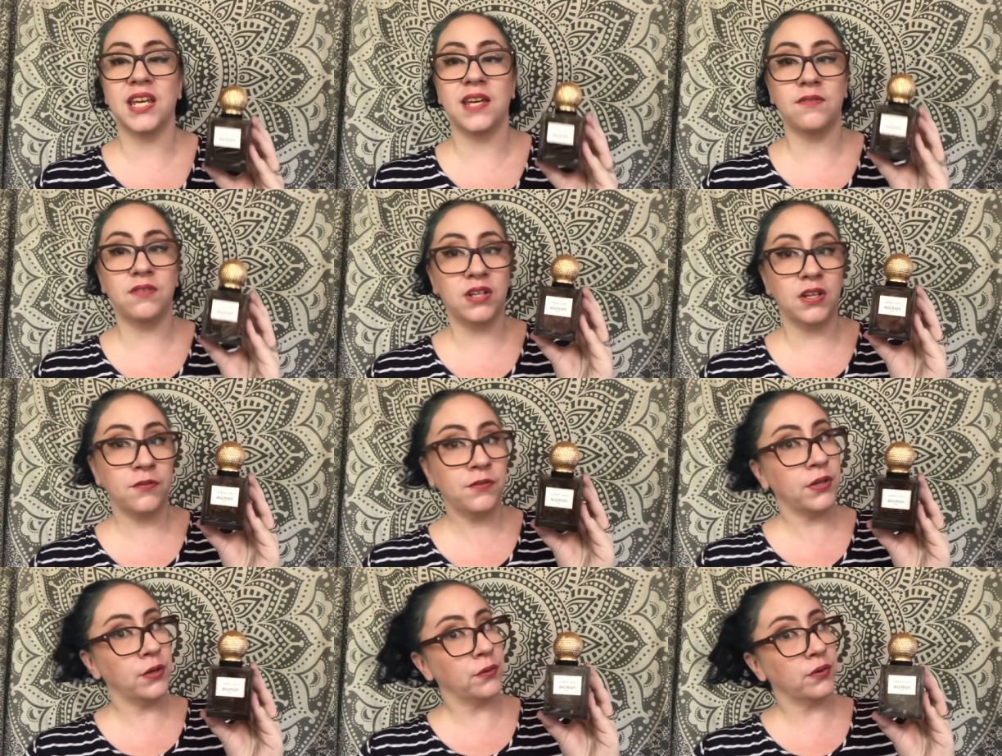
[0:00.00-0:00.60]
even
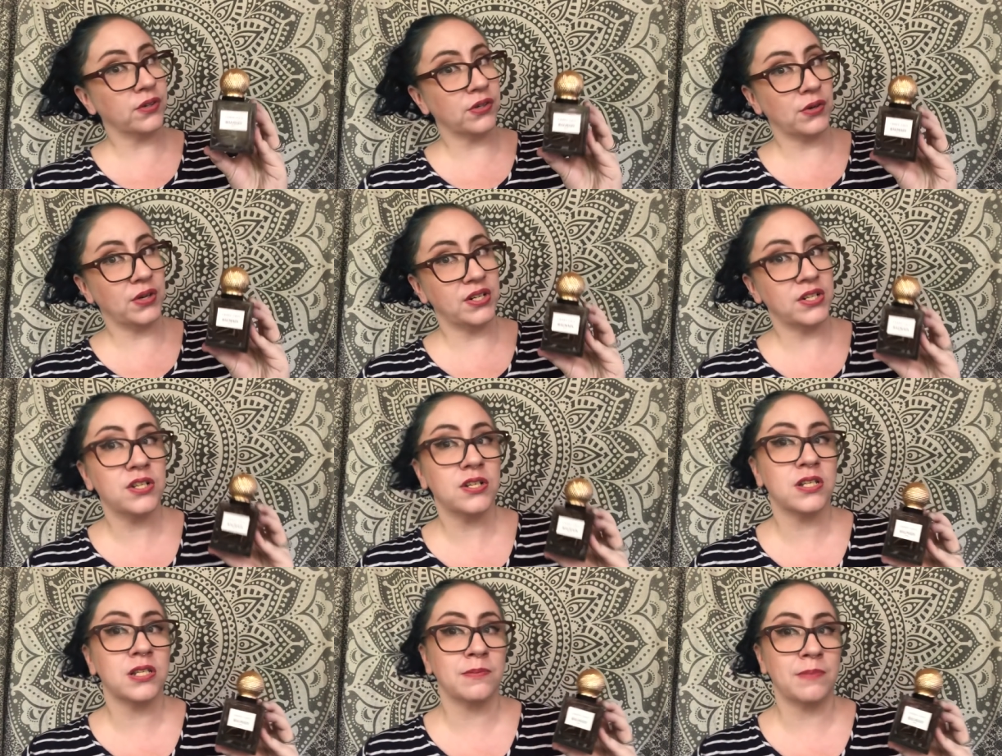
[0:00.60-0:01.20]
if you were going
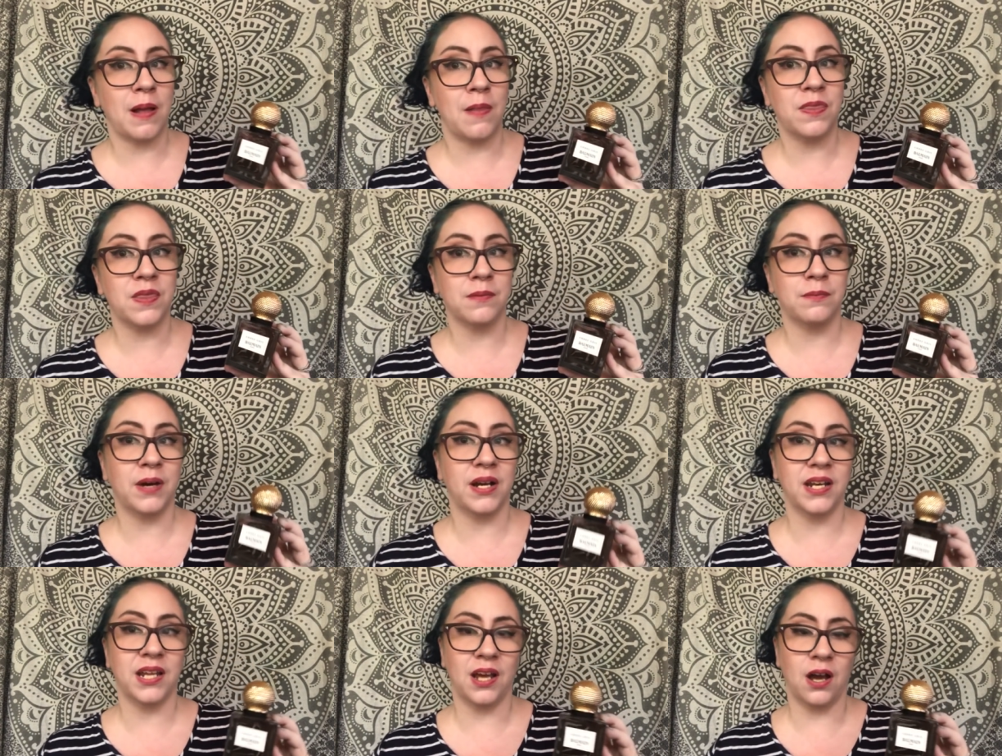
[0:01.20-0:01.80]
to spend the
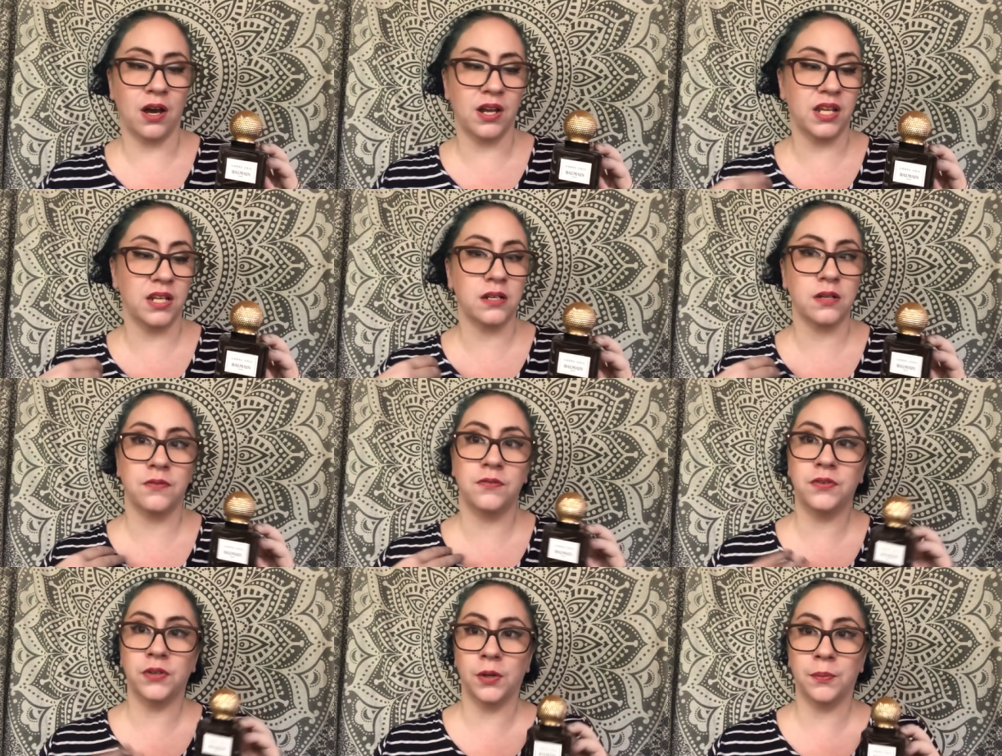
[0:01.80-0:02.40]
money on it
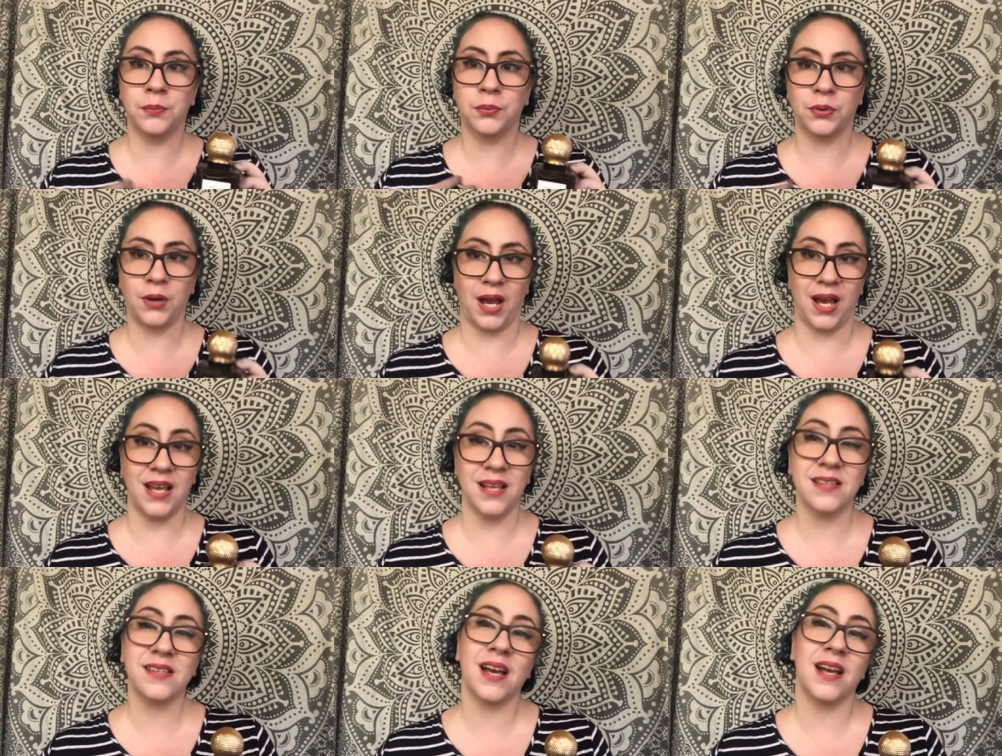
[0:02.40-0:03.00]
full
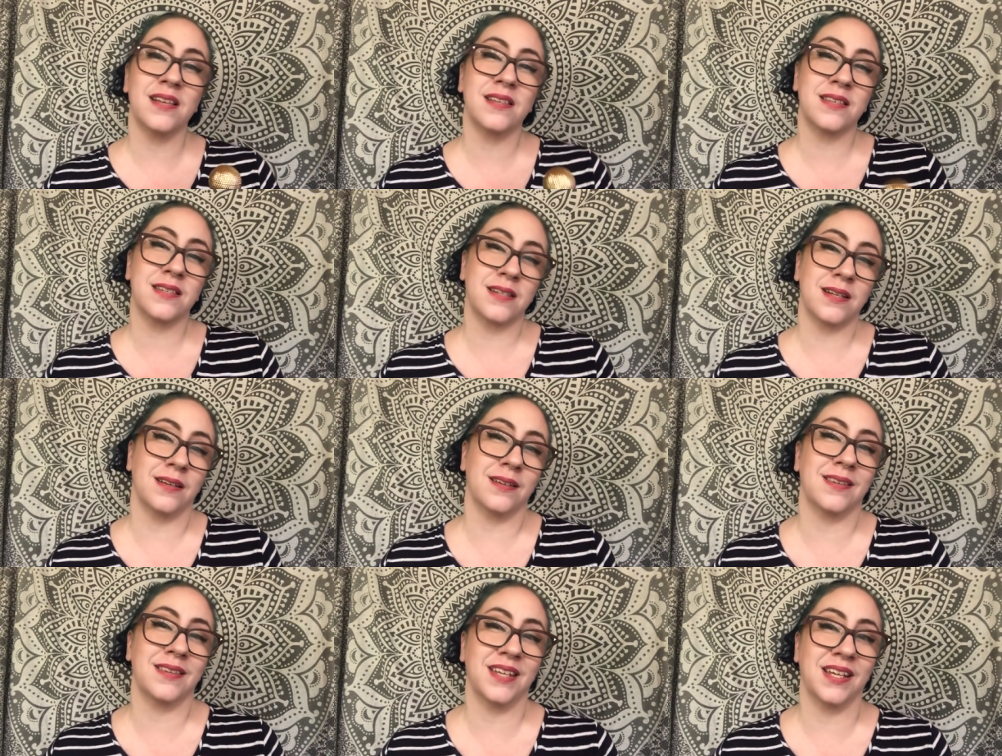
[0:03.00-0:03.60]
price, I
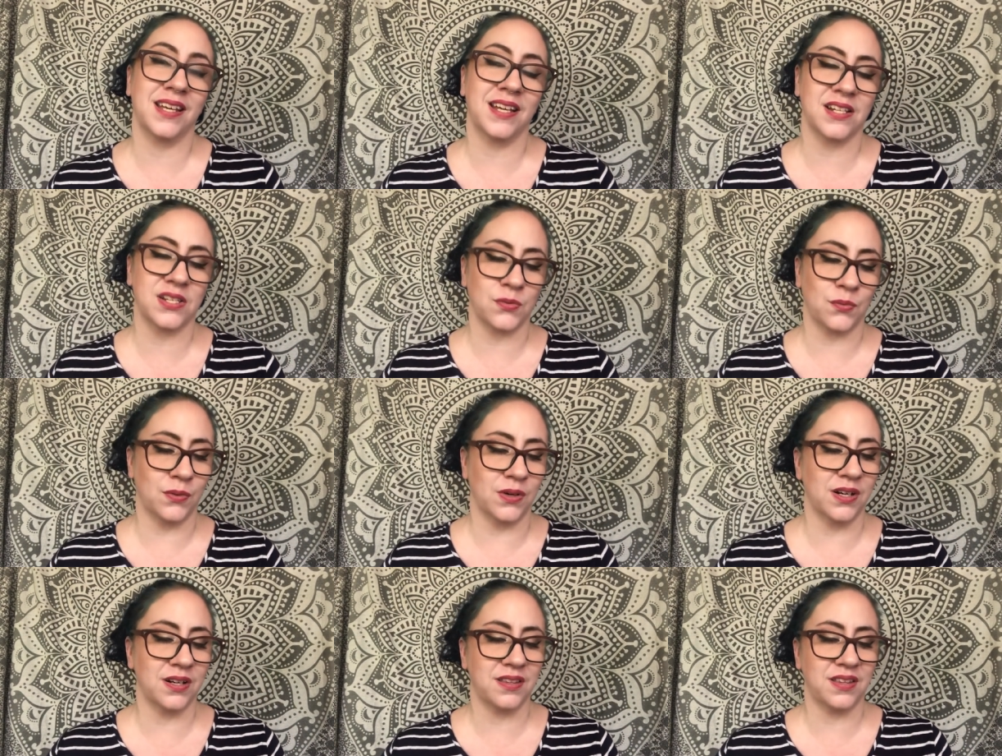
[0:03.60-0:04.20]
still think it's
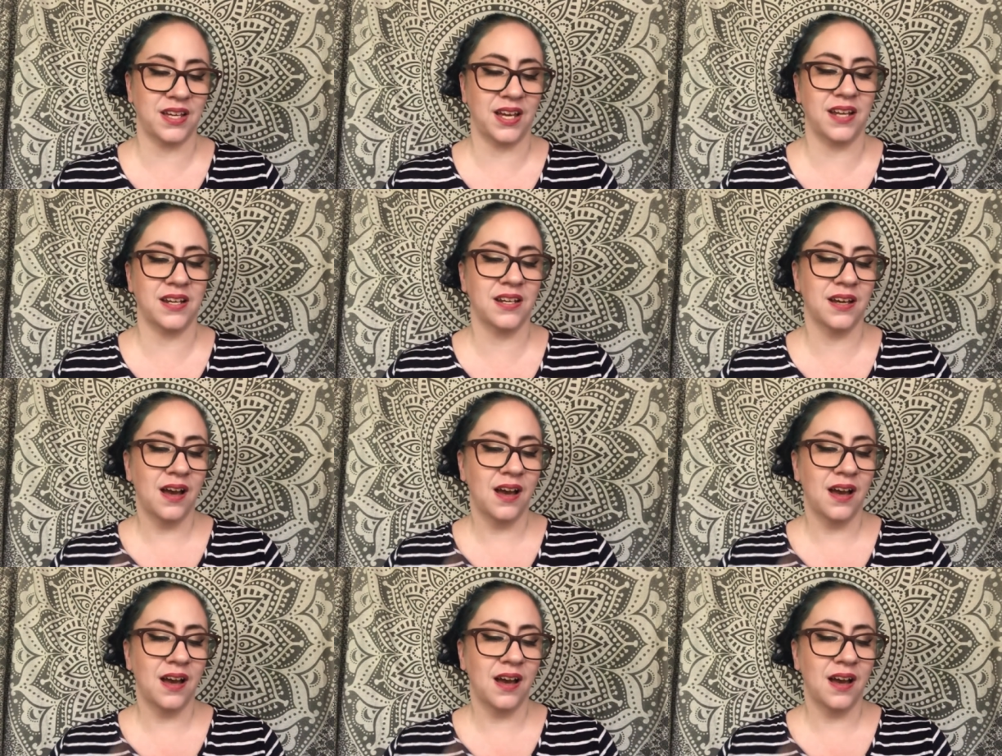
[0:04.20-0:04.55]
worth it.